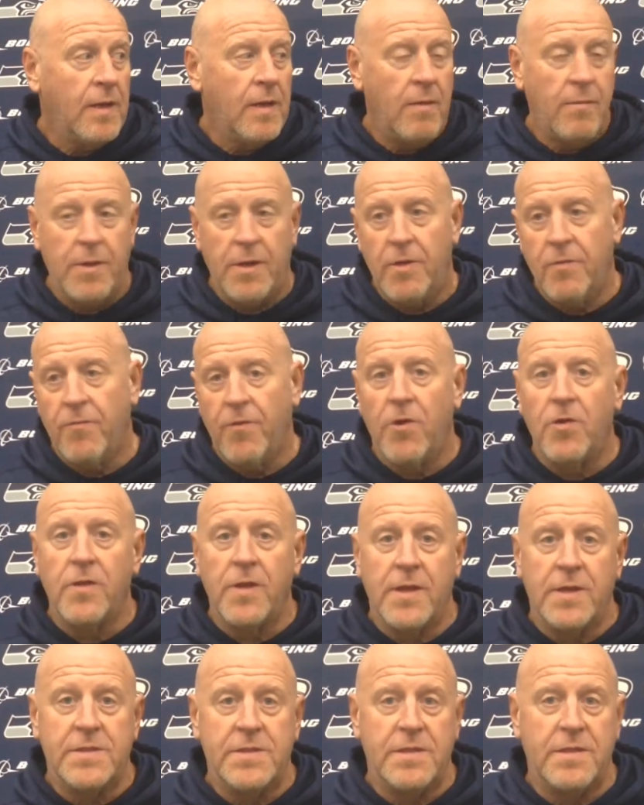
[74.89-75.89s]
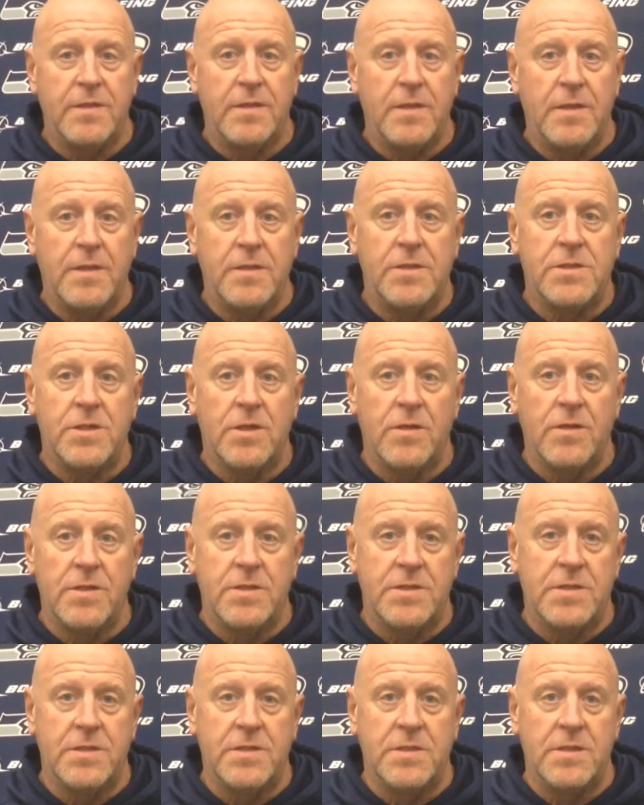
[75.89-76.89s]
I mean, you've earned this. And so
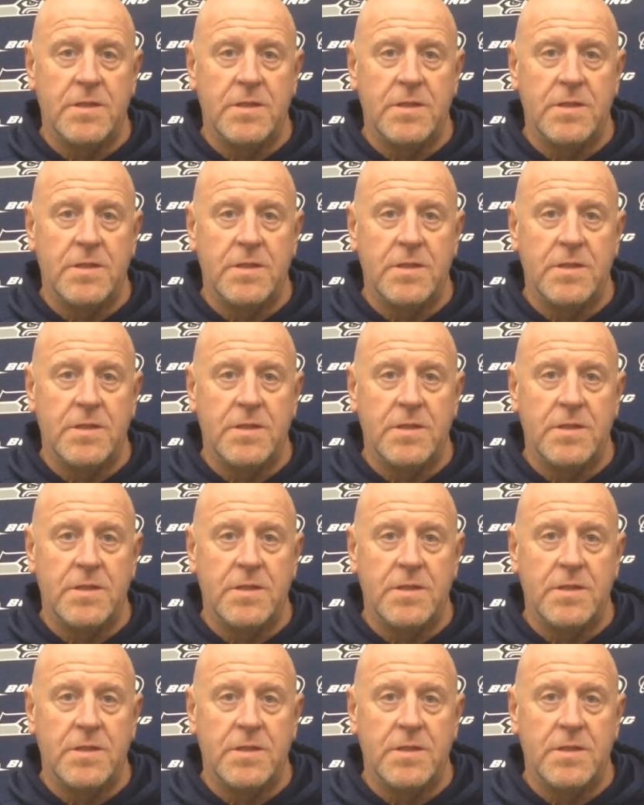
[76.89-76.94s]
this is